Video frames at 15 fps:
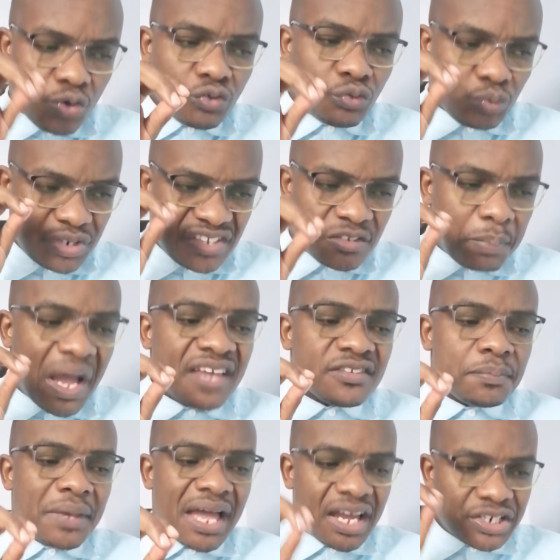who
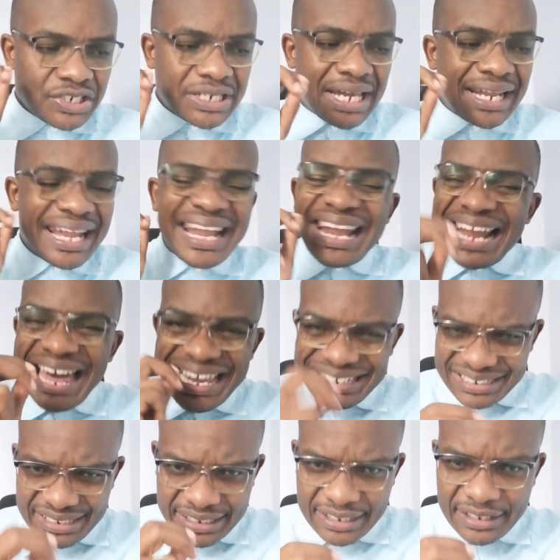despise me, I shall
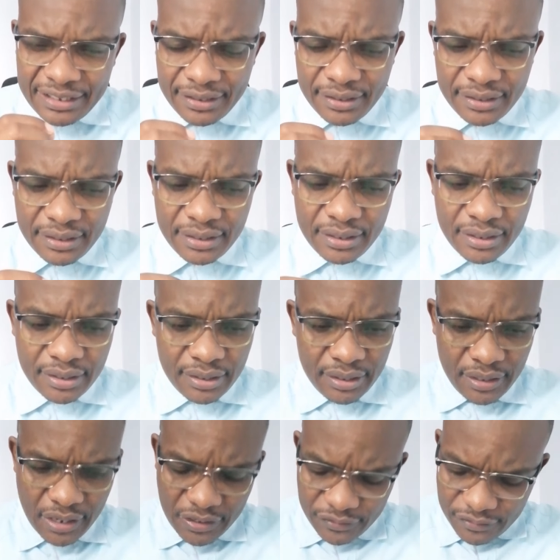lightly
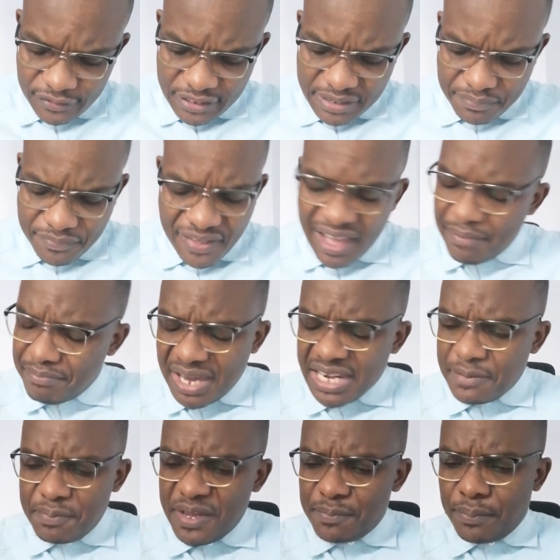esteem. There are
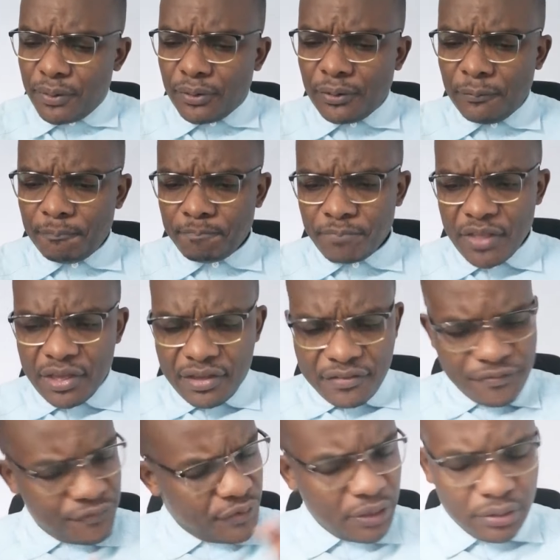many people
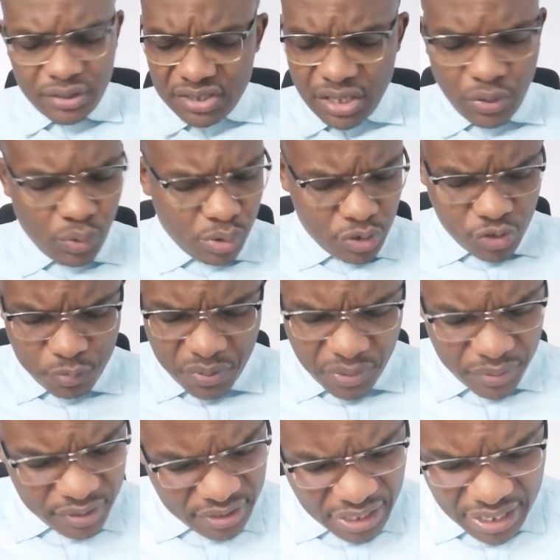filled with the Holy
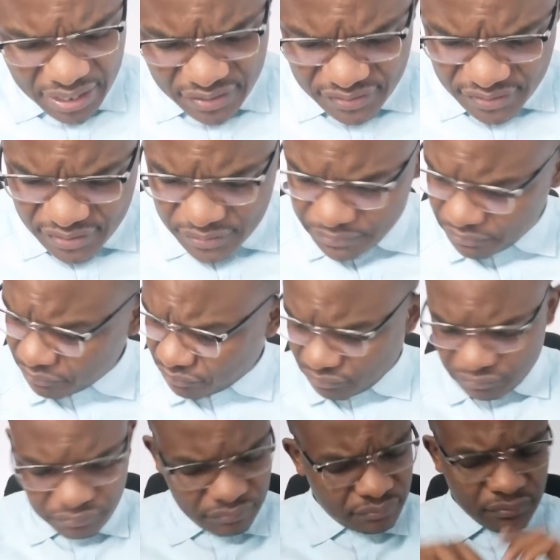Spirit, yes,
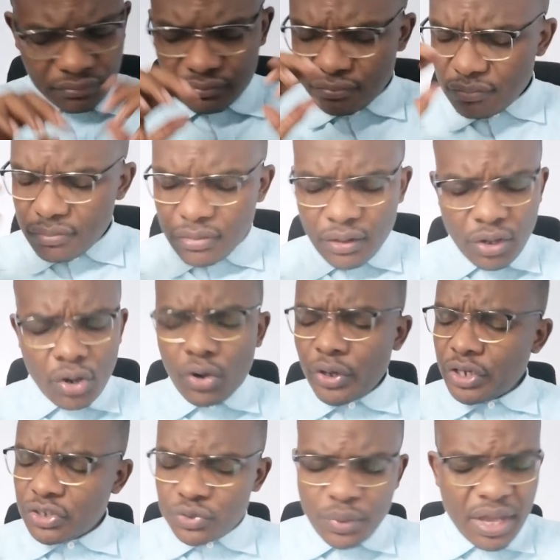
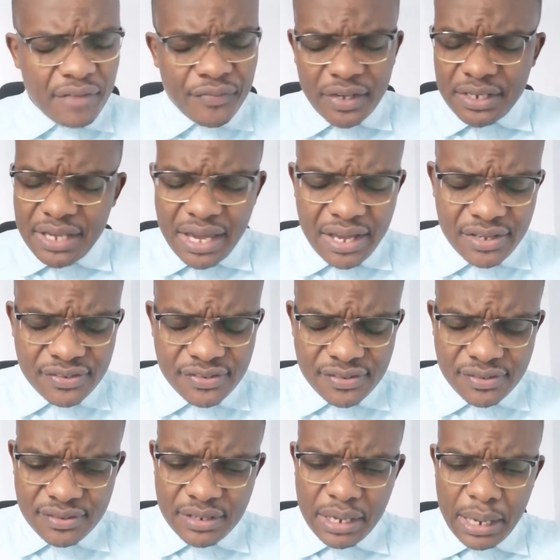going to heaven,
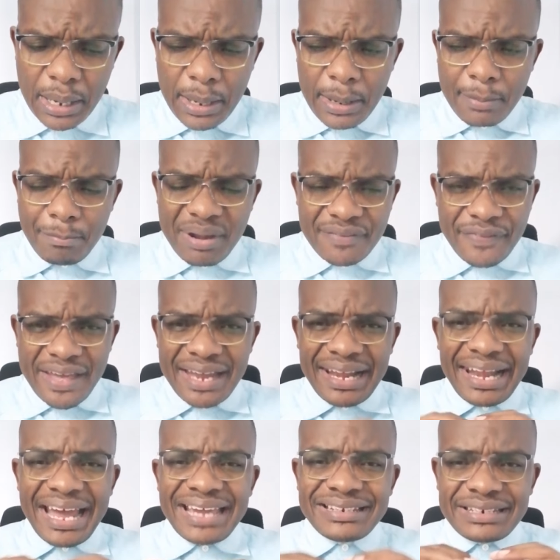yes, but they are
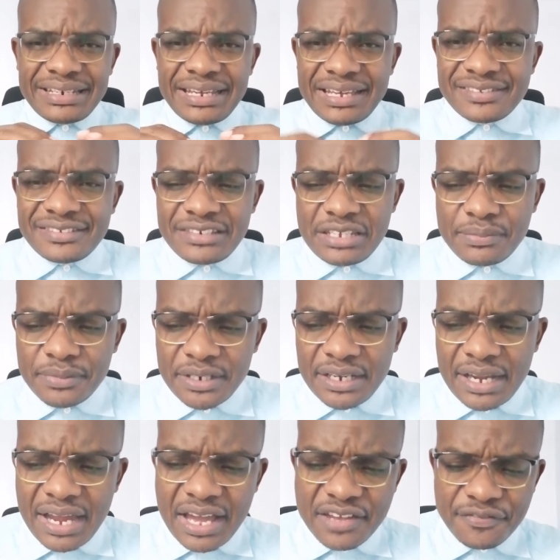lightly esteemed
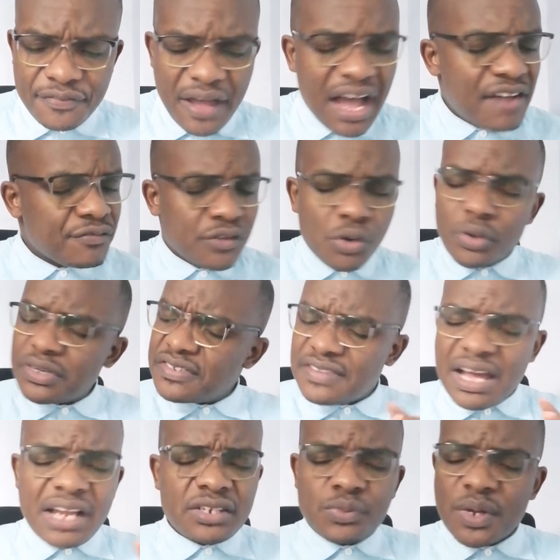in life, have no
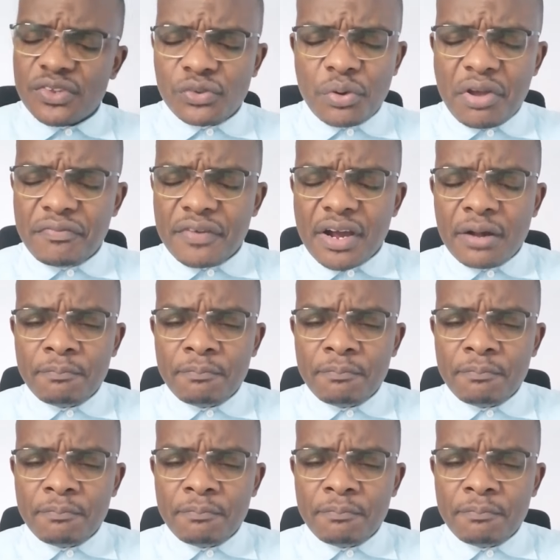result whatsoever.